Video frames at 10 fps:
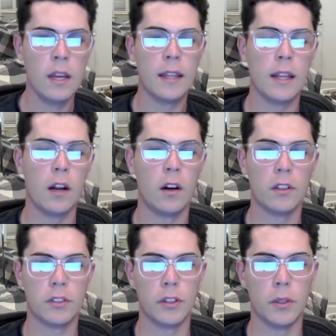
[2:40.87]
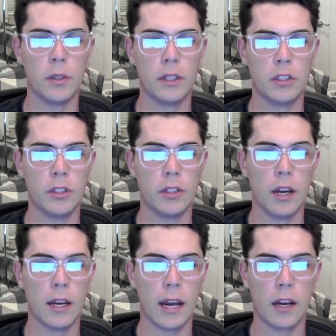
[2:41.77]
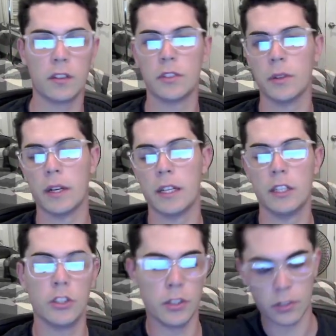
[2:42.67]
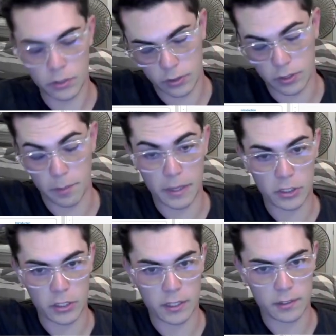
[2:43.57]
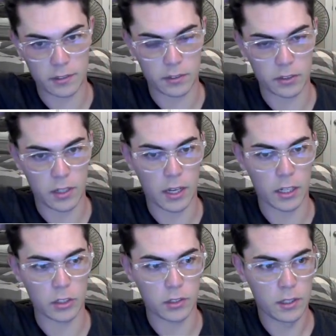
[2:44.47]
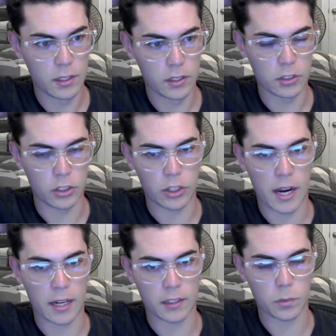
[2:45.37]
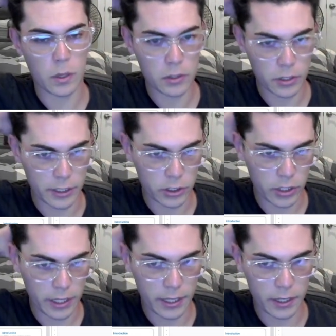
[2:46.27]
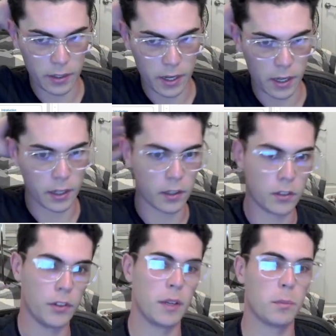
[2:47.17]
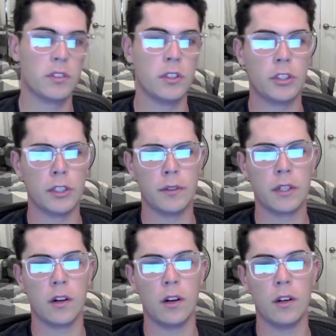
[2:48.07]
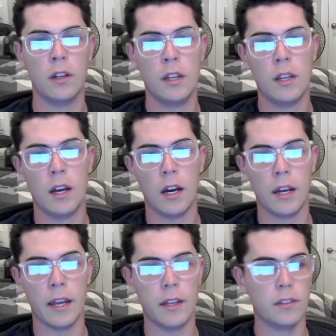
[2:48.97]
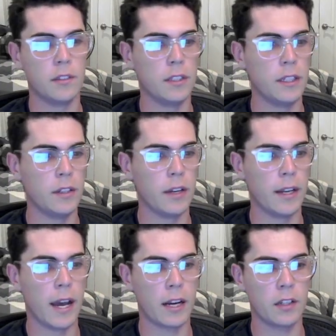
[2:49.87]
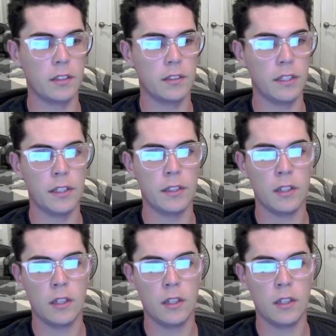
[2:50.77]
And then I also introduced some metrics to track as well during training, including precision, recall, AUC, and accuracy.